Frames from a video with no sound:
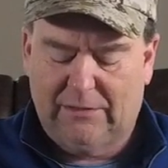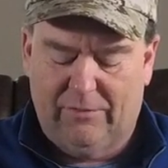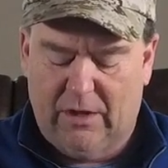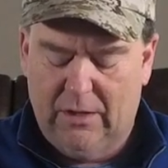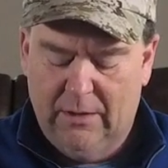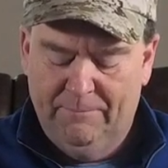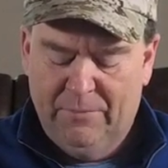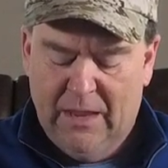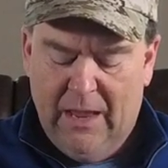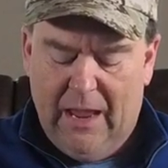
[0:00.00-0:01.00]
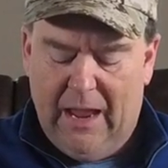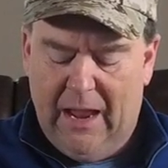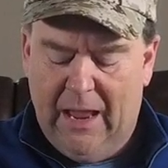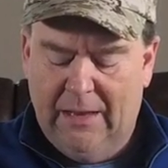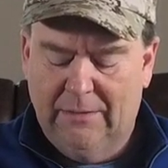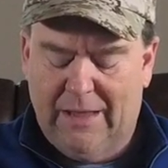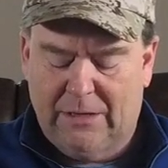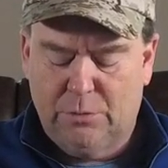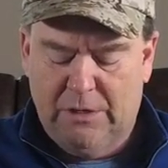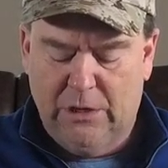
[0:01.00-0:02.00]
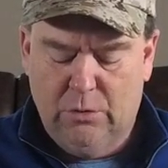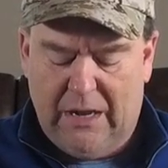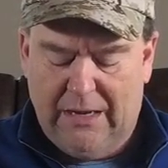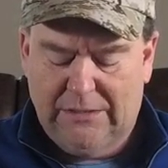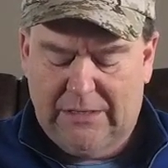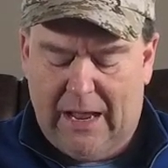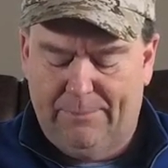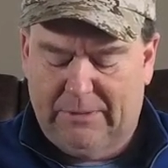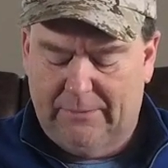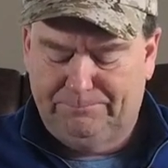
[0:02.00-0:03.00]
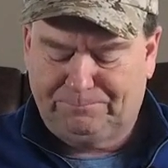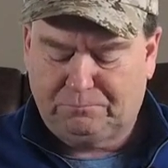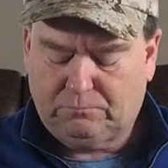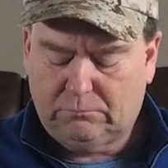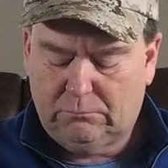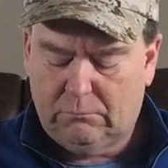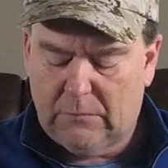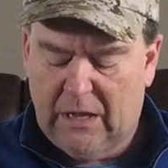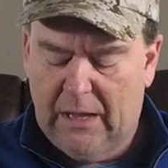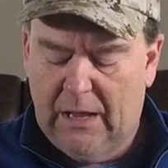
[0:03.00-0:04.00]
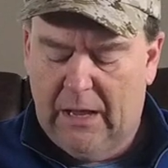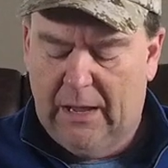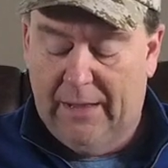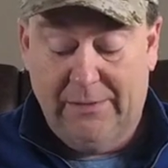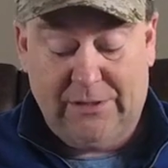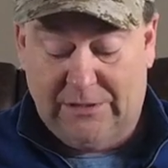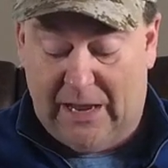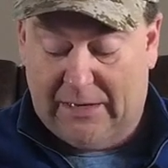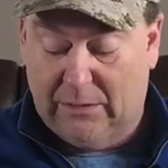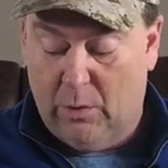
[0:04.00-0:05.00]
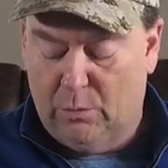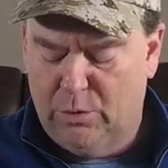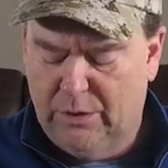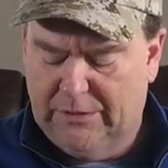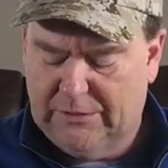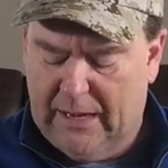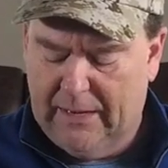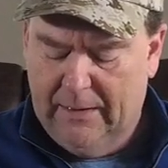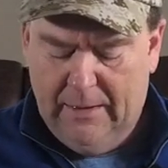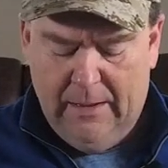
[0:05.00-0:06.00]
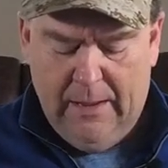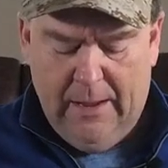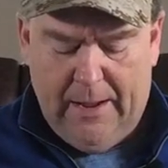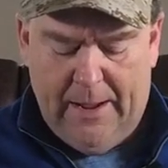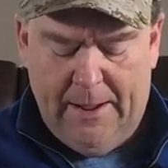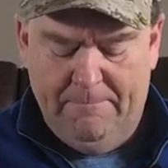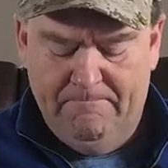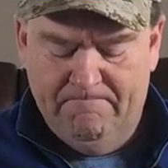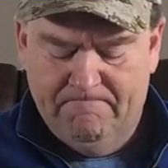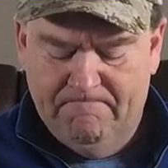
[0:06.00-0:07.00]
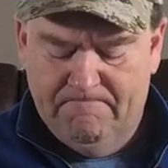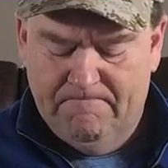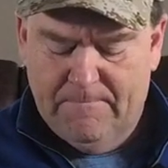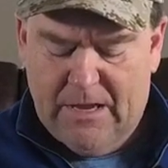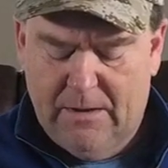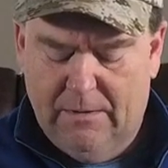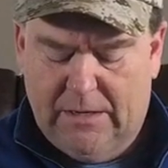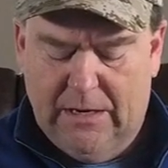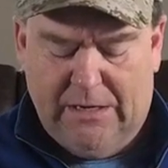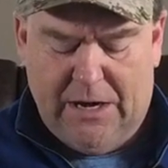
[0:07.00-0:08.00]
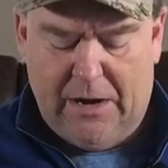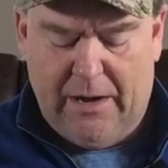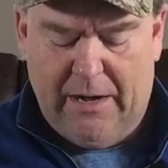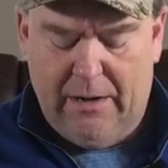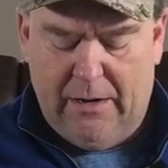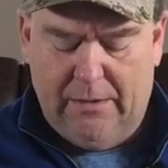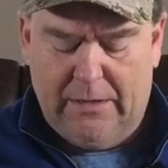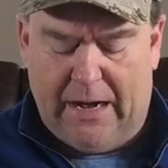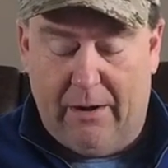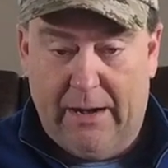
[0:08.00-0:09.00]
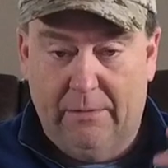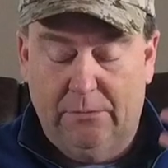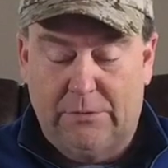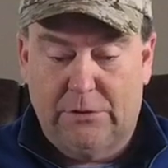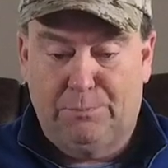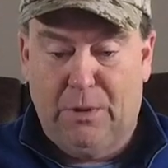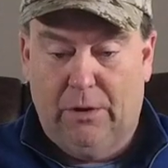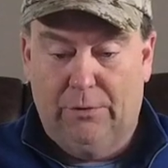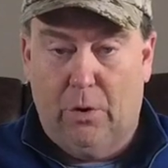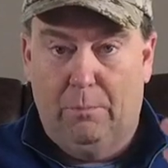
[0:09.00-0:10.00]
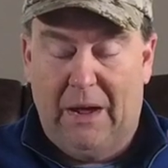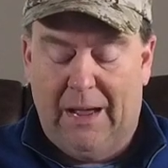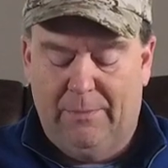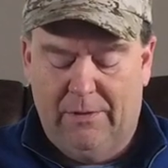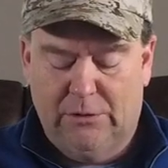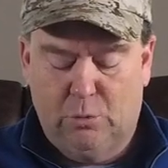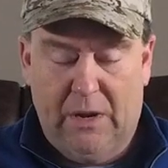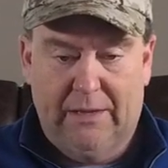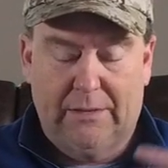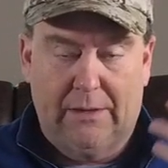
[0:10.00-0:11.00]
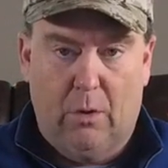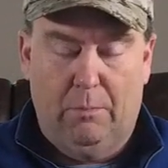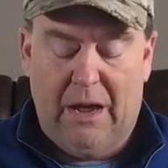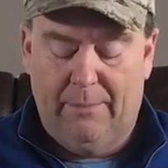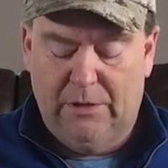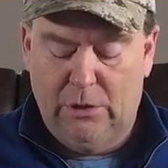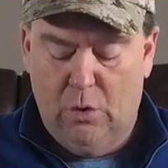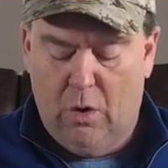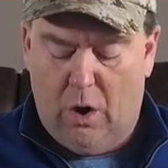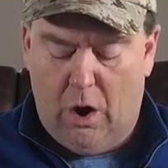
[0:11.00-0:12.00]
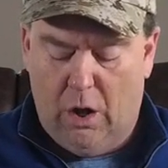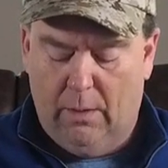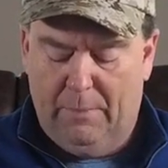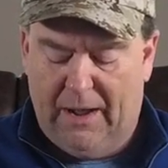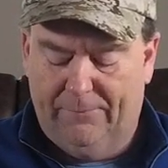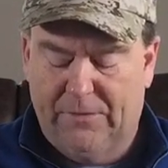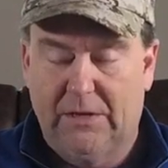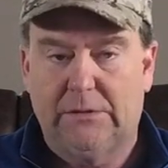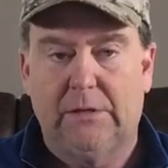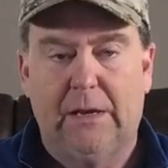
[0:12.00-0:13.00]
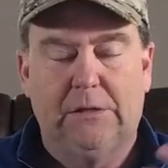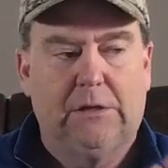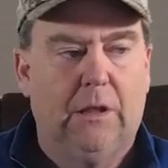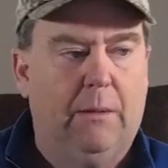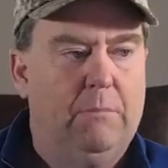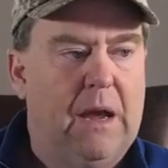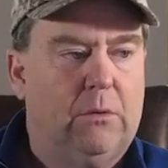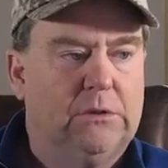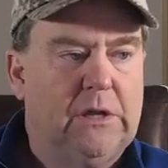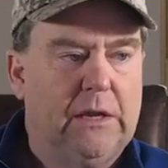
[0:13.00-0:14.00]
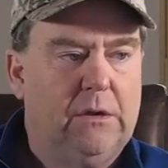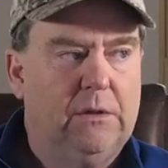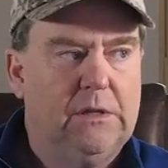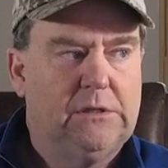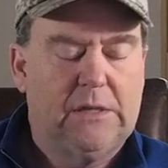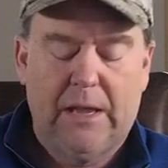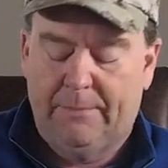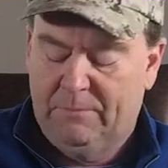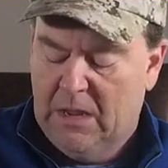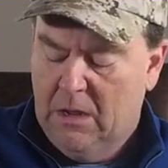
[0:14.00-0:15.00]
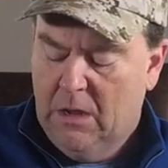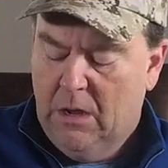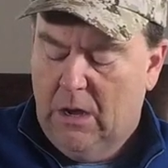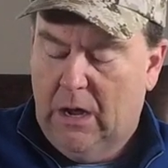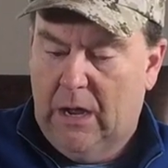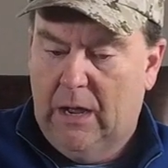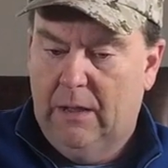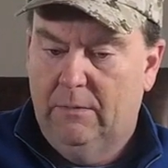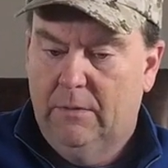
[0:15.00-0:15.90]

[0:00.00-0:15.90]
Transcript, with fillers: uh, and that's when the UK stopped it. Uh, uh, that's exactly what Rudy said. Um, Kerry, uh, Kerry spilled Obama this week. Obama knew all about this, and as Glenn Beck will tell you in this thing, uh,